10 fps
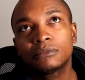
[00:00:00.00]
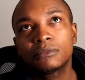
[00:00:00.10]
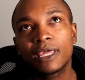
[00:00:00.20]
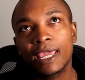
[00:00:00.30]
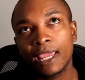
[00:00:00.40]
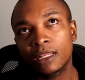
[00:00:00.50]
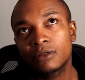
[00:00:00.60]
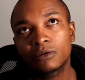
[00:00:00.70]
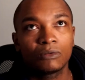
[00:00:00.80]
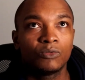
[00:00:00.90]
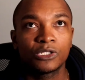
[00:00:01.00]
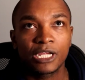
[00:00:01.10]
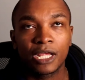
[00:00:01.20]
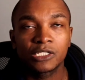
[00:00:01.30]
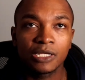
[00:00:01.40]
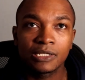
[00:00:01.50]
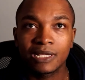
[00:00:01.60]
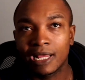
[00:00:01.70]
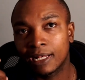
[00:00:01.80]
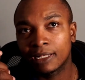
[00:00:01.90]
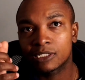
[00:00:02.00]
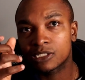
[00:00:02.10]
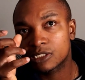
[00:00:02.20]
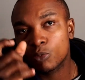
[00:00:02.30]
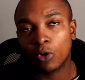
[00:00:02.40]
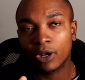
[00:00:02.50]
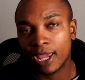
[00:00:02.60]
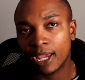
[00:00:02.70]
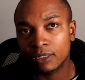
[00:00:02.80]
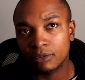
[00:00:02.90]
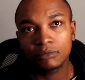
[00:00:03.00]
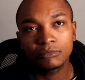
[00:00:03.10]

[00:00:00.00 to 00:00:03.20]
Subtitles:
head, which actually is a smaller handle,